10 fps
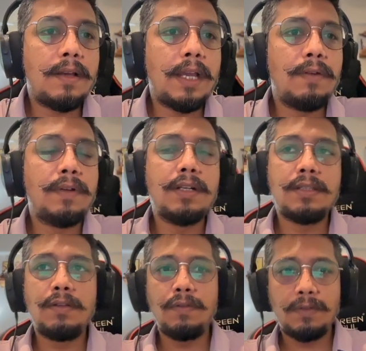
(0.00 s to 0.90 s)
I know it
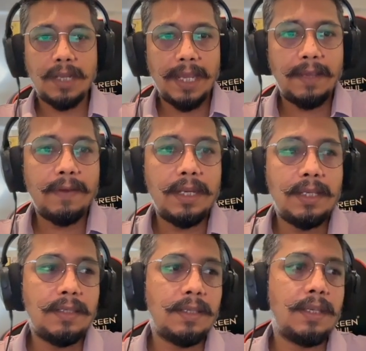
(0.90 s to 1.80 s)
looks like very
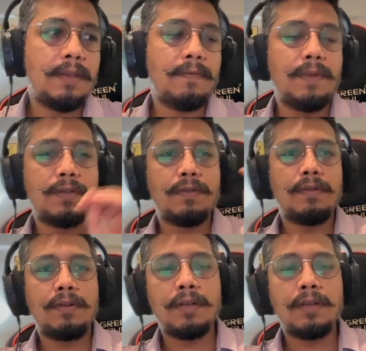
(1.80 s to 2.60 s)
easy, we should